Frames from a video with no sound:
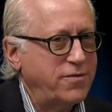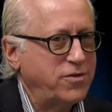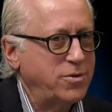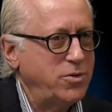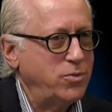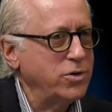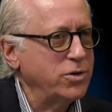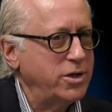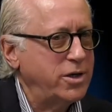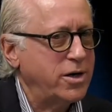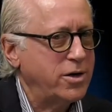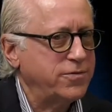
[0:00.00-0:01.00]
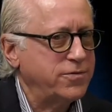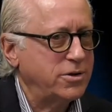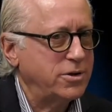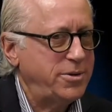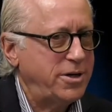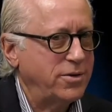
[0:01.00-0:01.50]
to be really careful
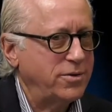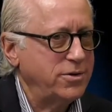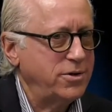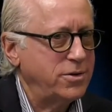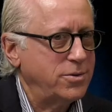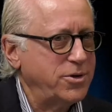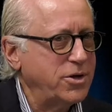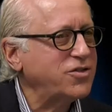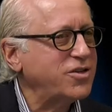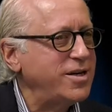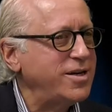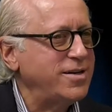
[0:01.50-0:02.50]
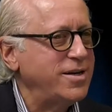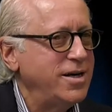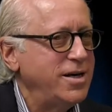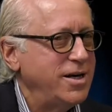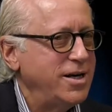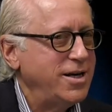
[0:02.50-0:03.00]
about, because
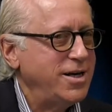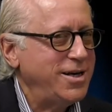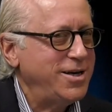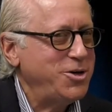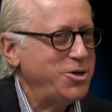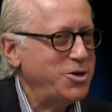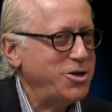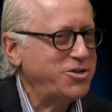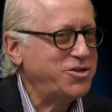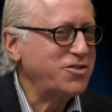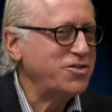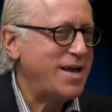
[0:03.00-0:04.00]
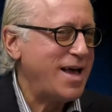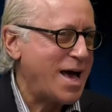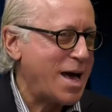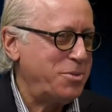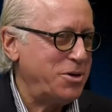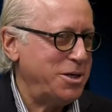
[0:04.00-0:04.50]
it doesn't
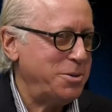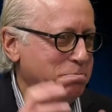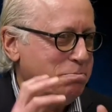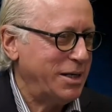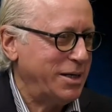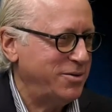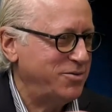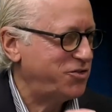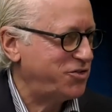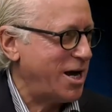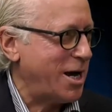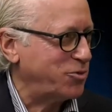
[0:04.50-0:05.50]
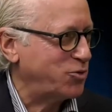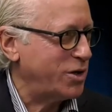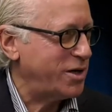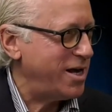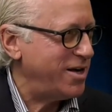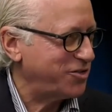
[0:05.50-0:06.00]
happen in big steps.
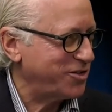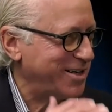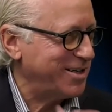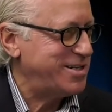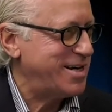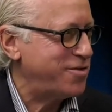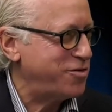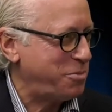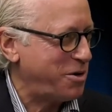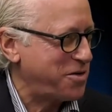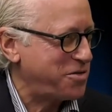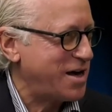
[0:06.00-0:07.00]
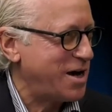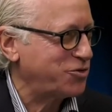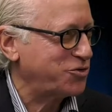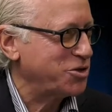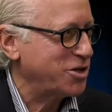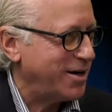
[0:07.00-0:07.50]
It's like a death by
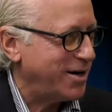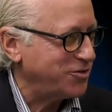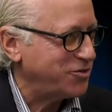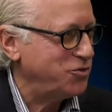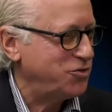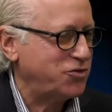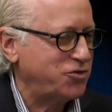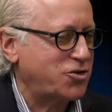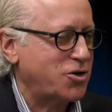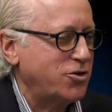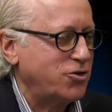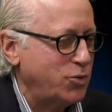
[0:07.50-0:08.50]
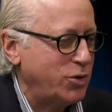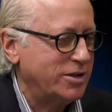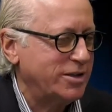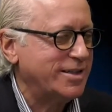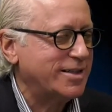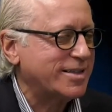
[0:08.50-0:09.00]
1,000 cuts. You just start doing
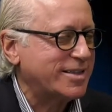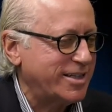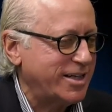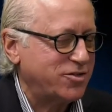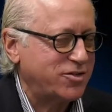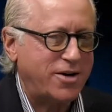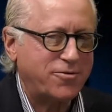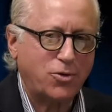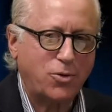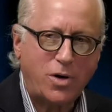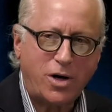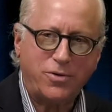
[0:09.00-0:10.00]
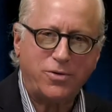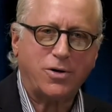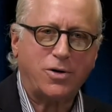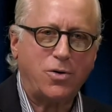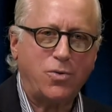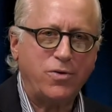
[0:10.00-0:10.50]
little things, and after a while you
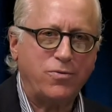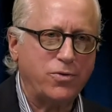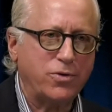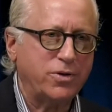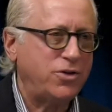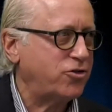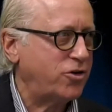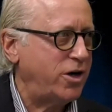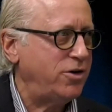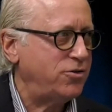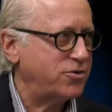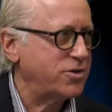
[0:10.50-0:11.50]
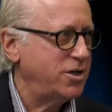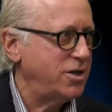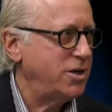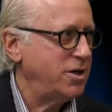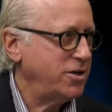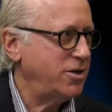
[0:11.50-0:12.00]
go, oh, we've really changed,
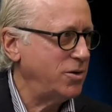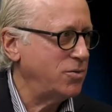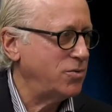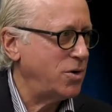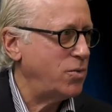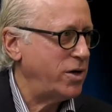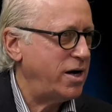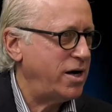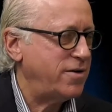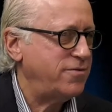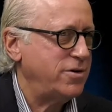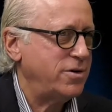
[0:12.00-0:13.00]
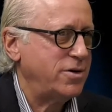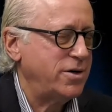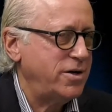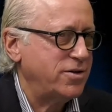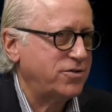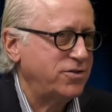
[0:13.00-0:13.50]
what we have here.
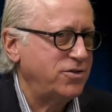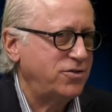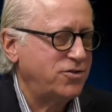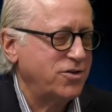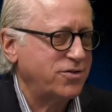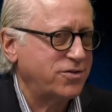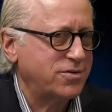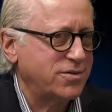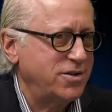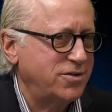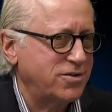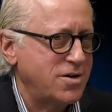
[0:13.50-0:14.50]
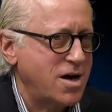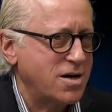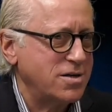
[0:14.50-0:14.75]
And it's not